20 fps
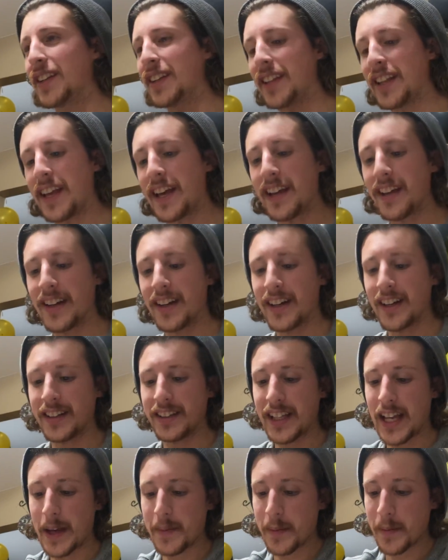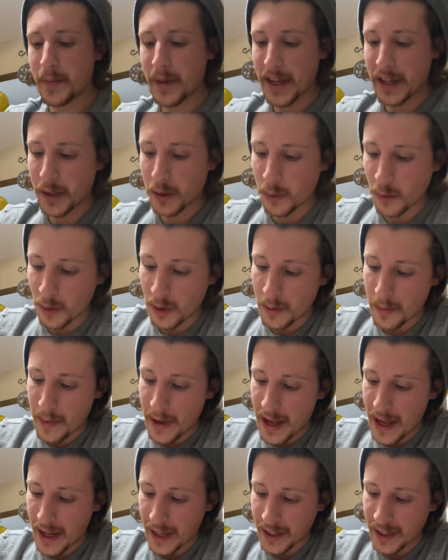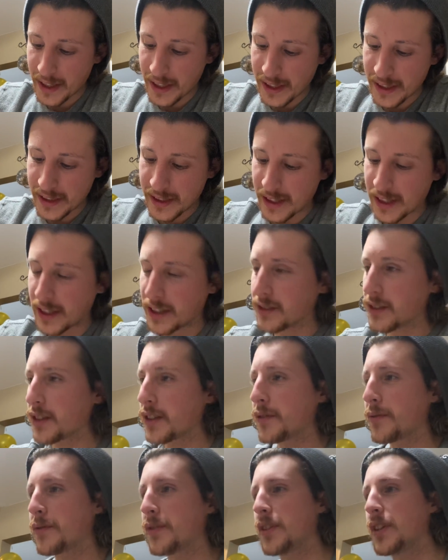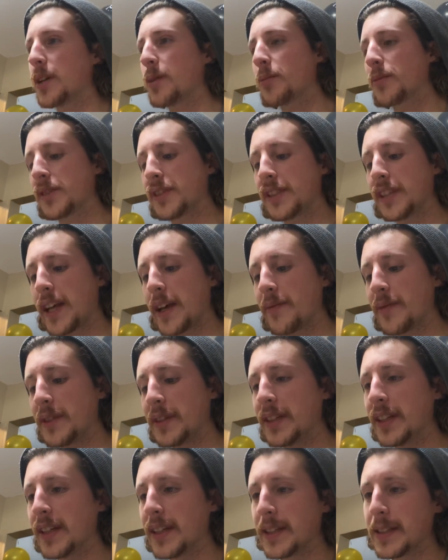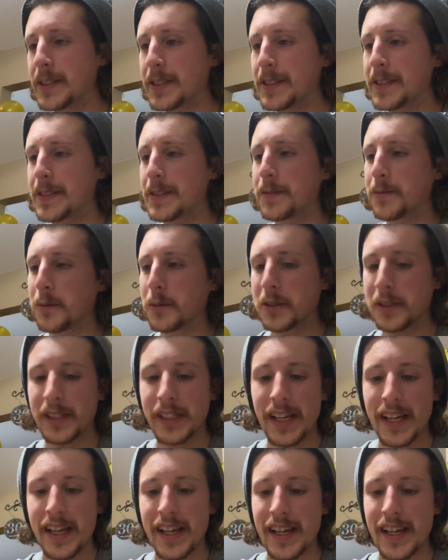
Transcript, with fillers: that uh, Tampa Bay quarterback is uh, looking for number seven. We'll see.